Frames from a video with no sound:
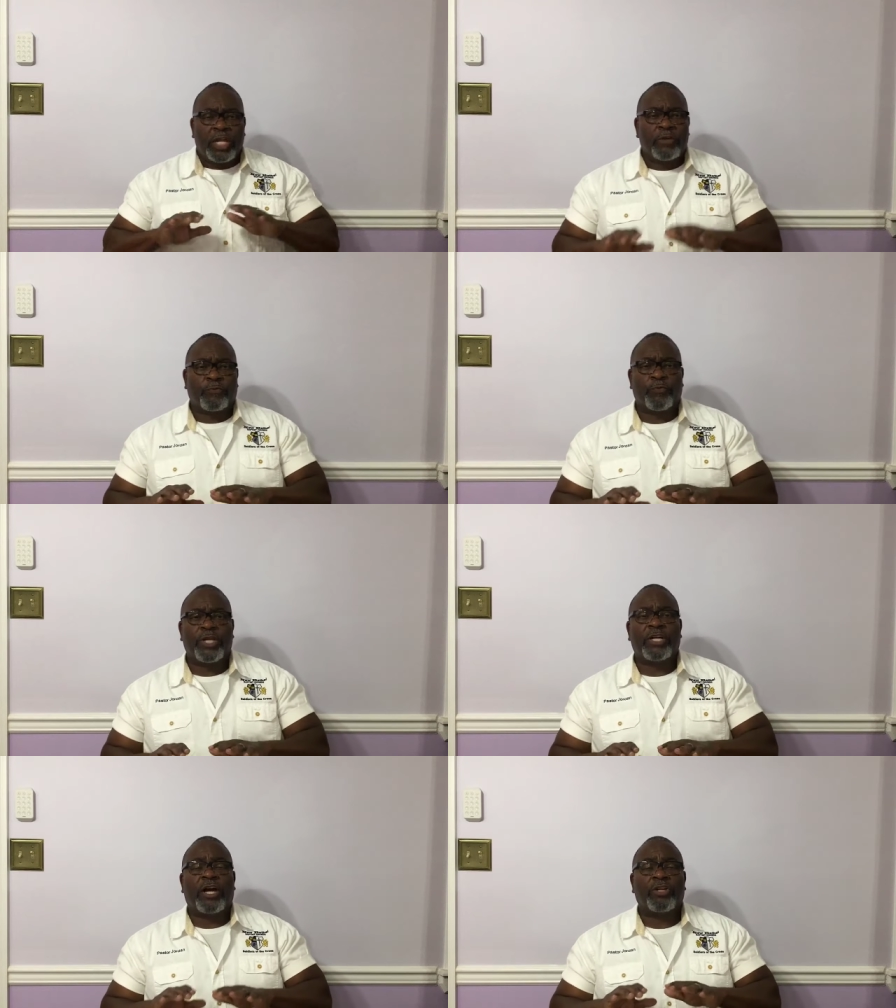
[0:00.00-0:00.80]
if
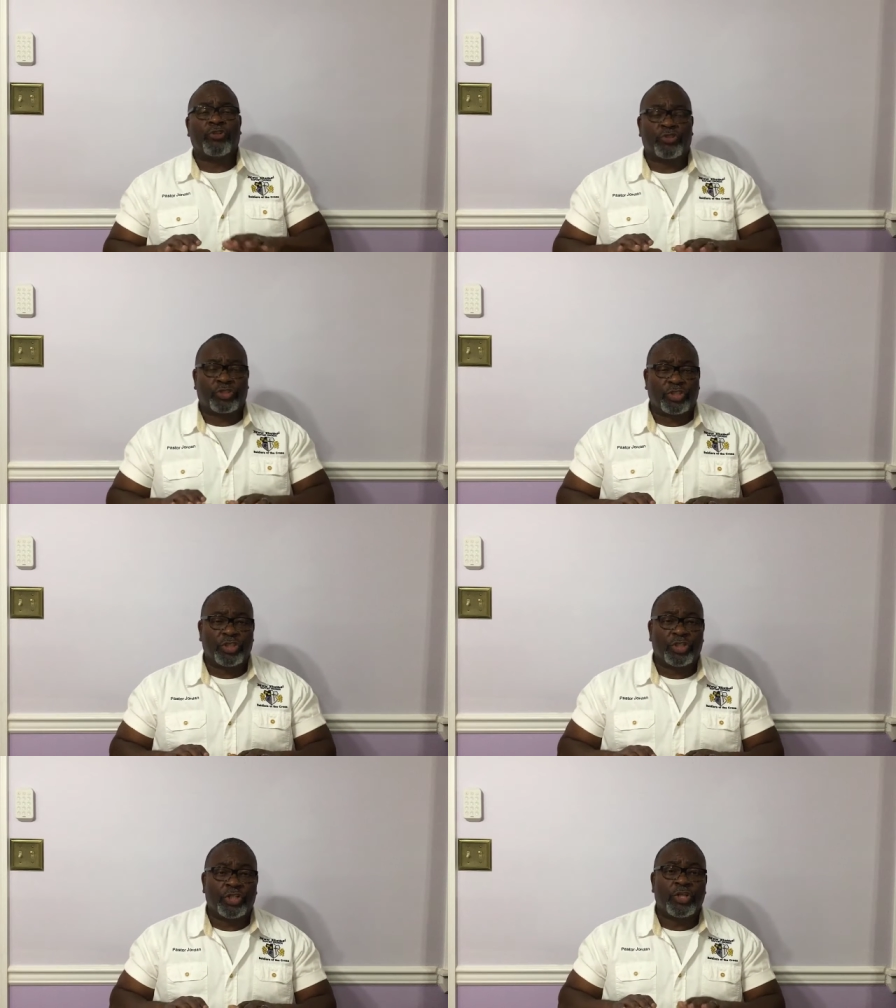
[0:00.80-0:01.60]
we
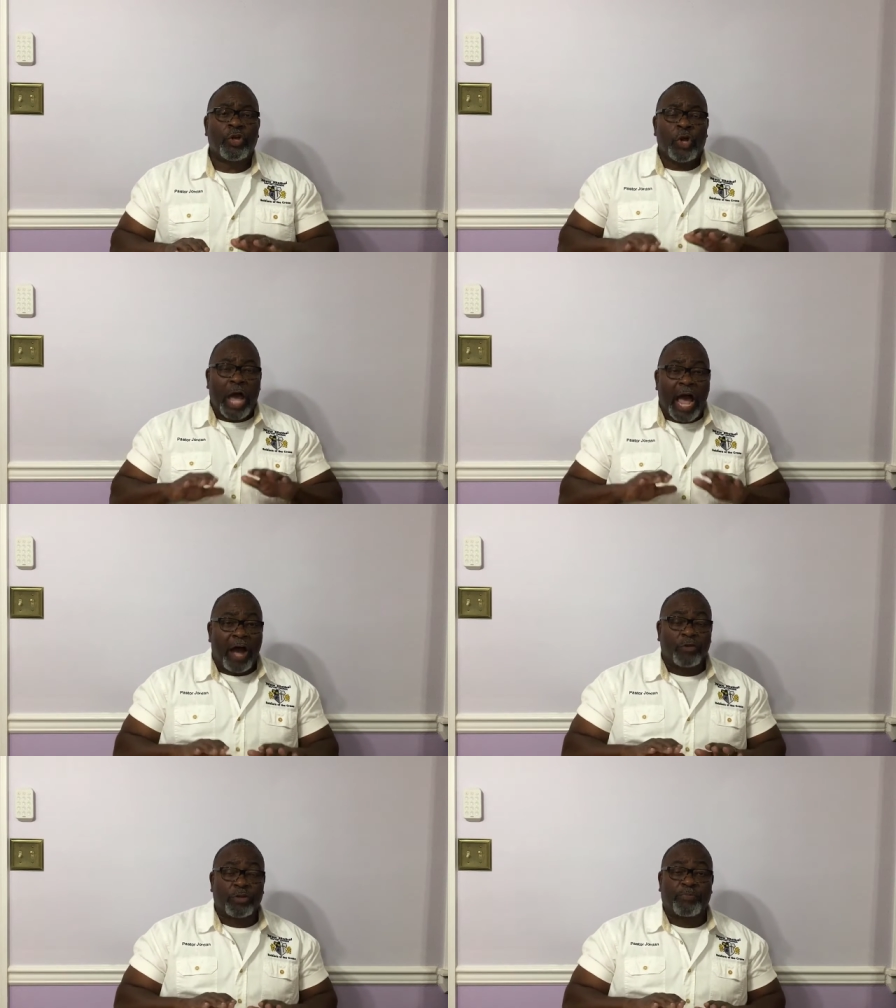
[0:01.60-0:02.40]
understood
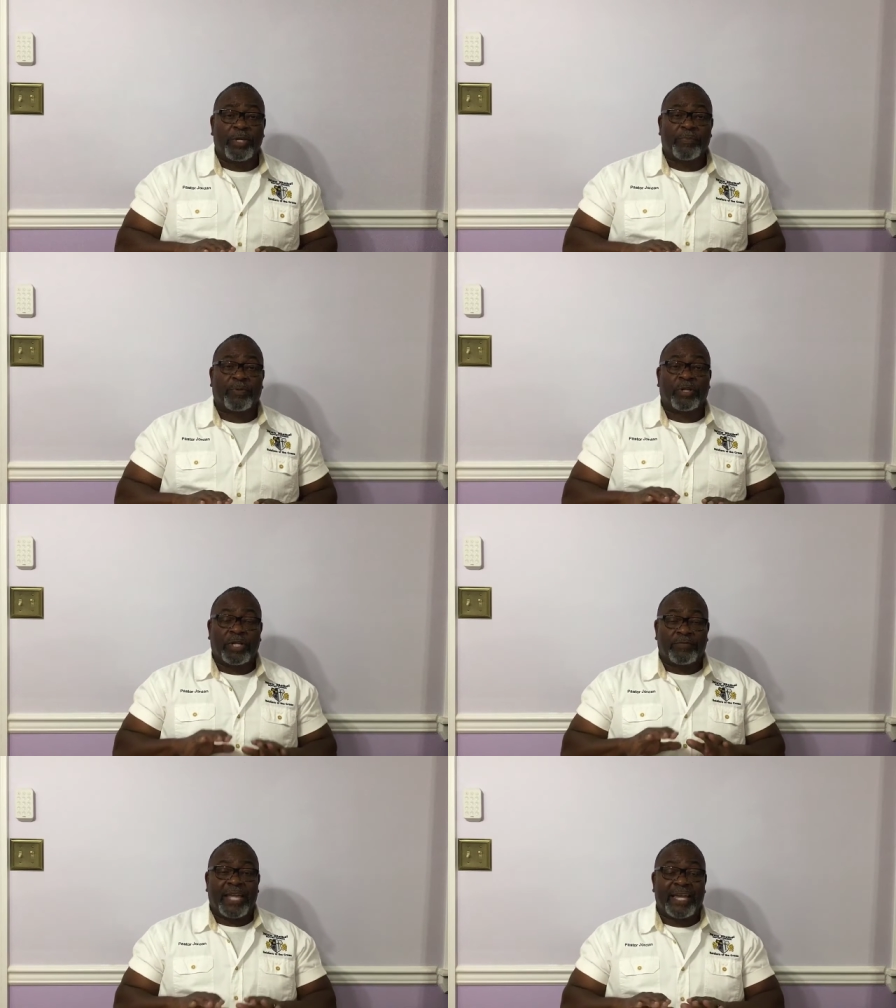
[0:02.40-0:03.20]
how the people
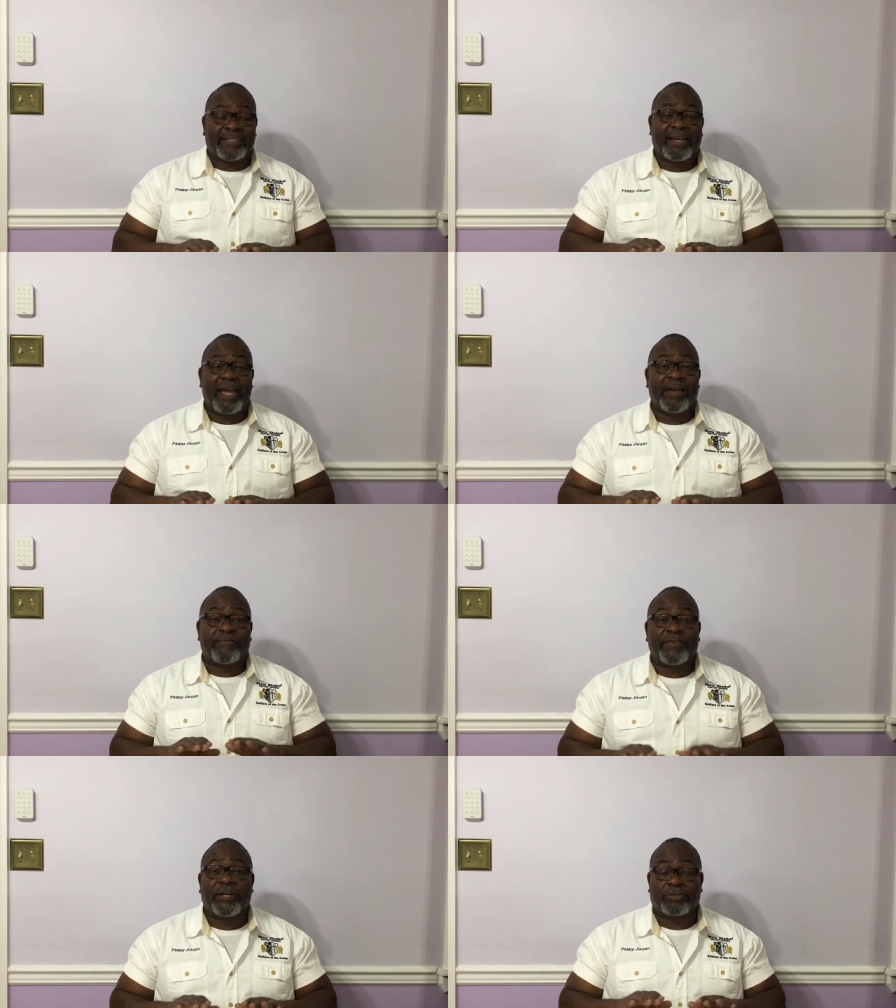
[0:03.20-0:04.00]
at that time
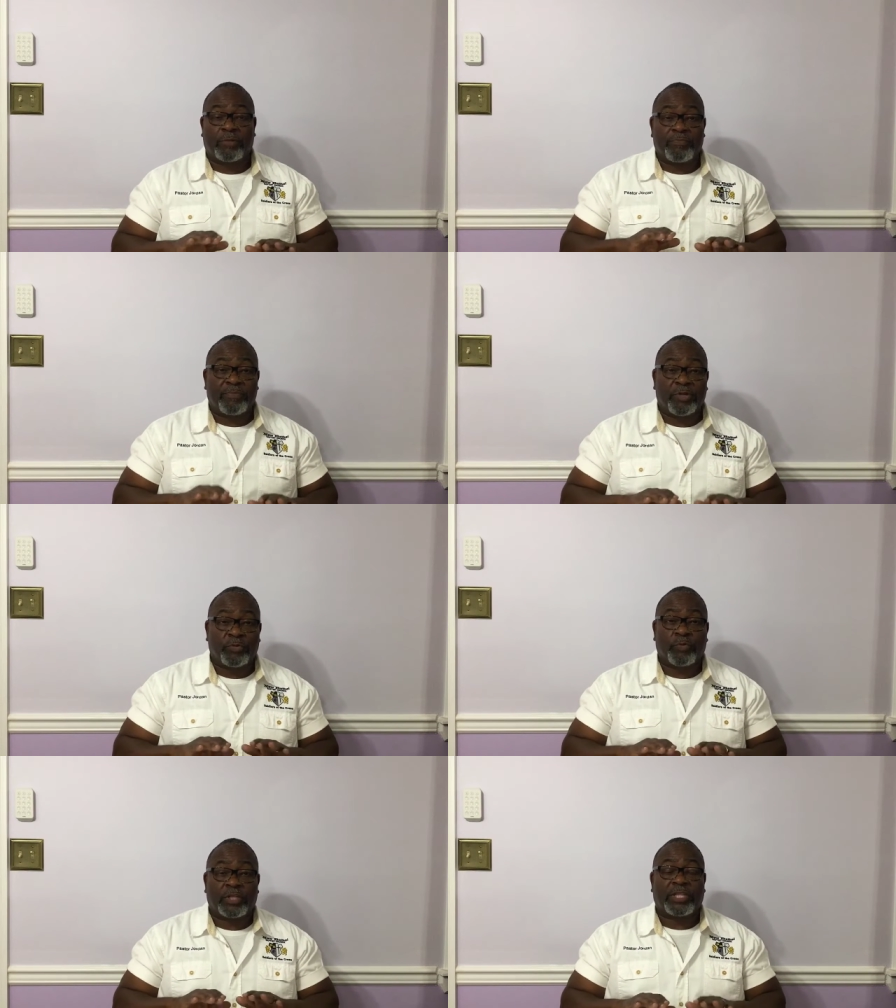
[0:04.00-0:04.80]
felt uh,
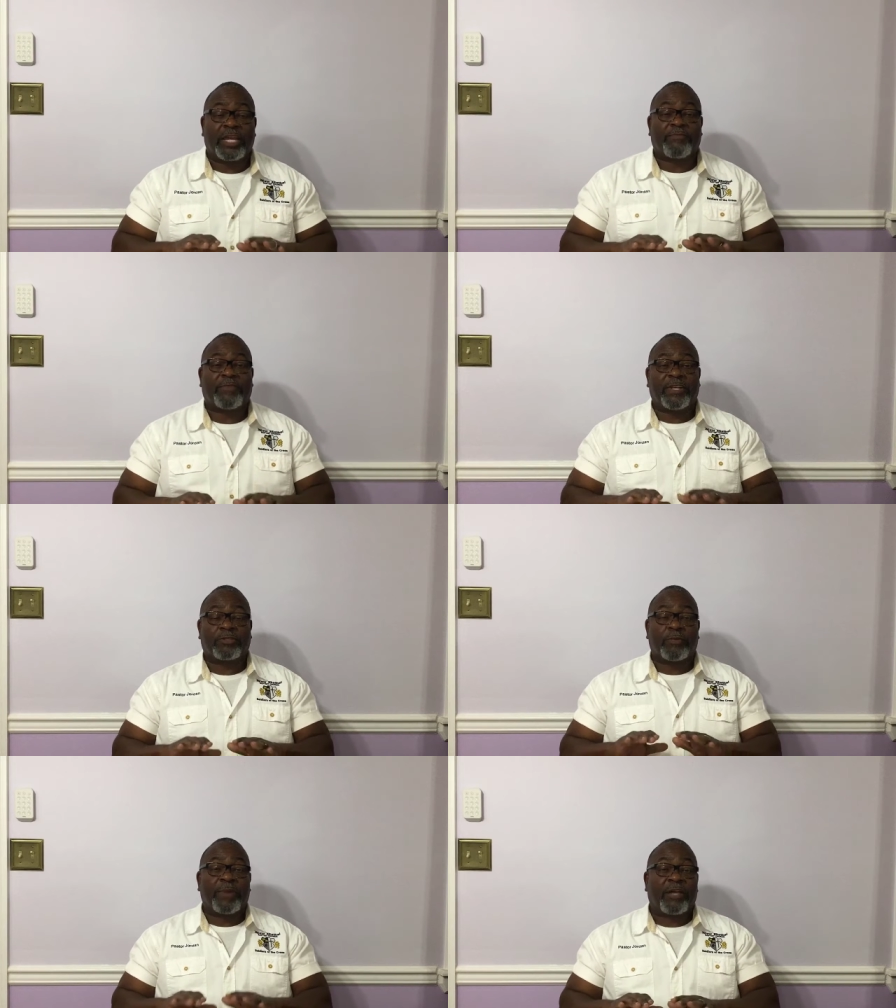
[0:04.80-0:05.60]
what they
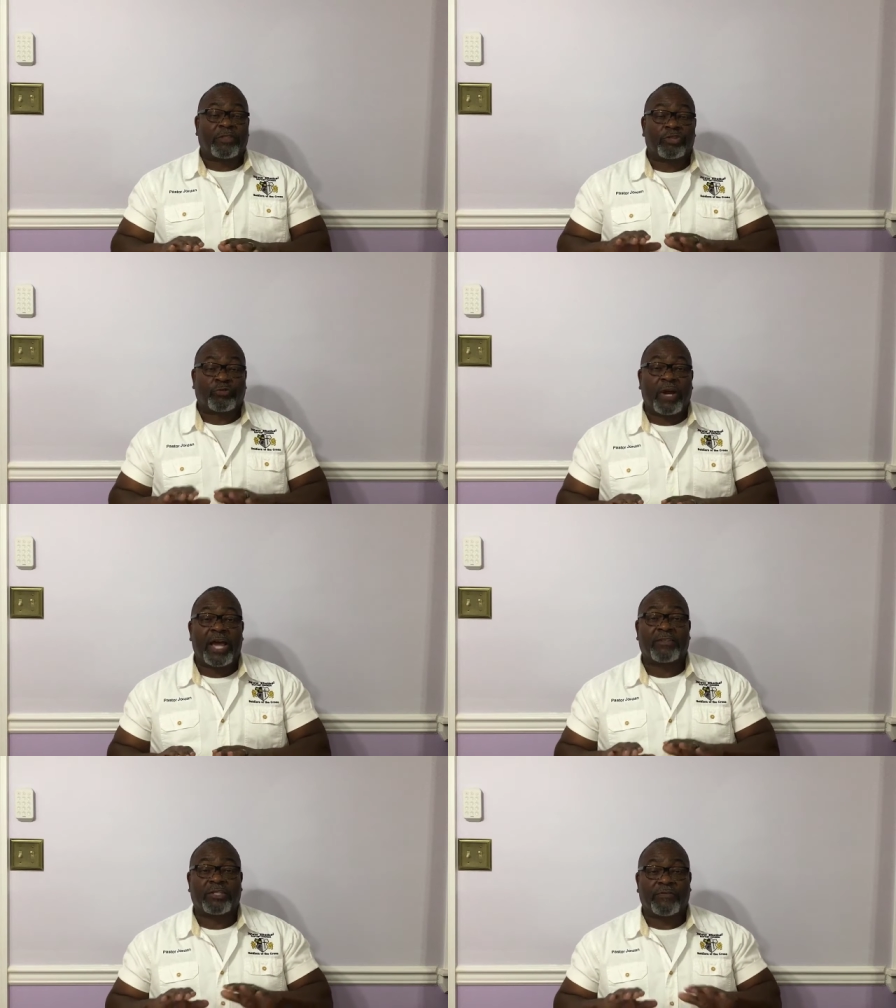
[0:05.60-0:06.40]
felt about the
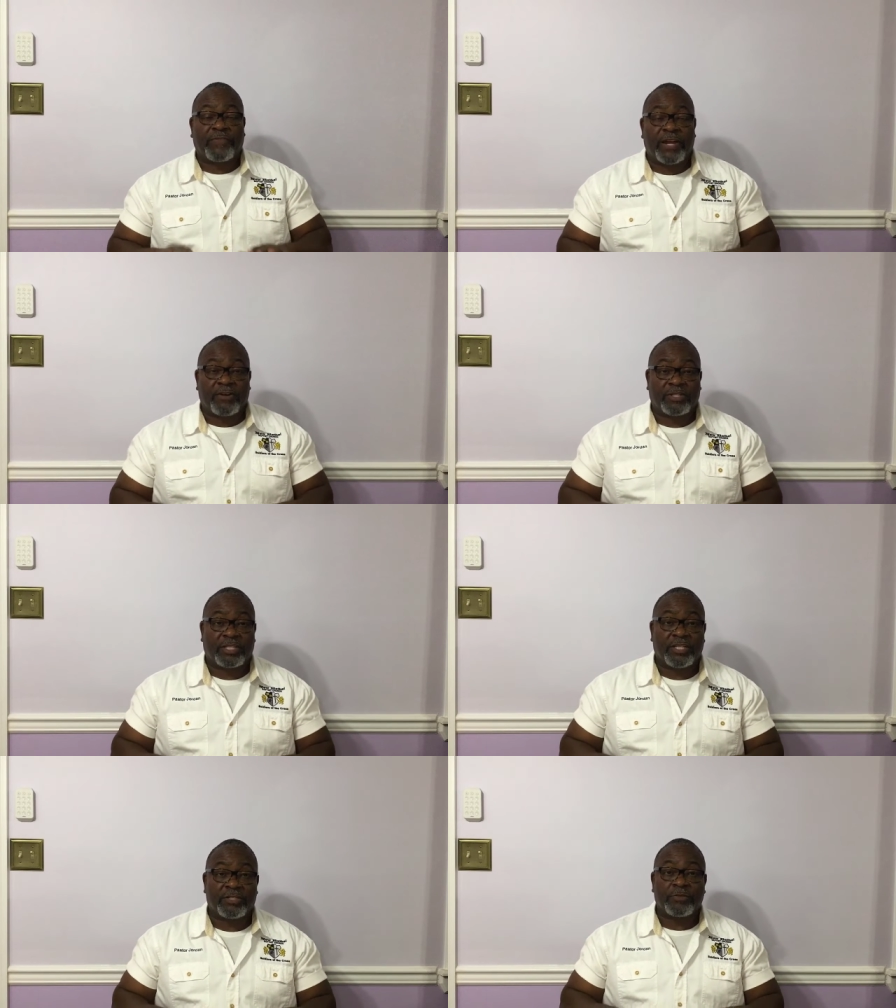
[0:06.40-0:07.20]
scribes and the
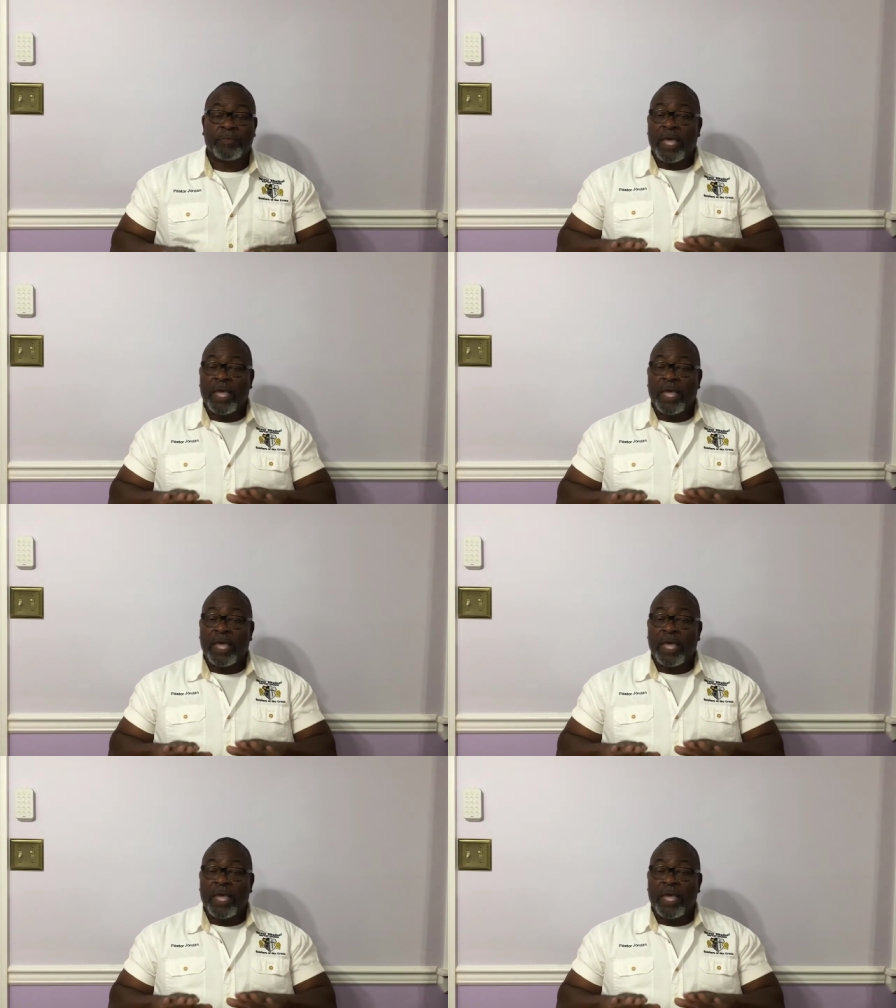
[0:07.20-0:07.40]
Pharisees.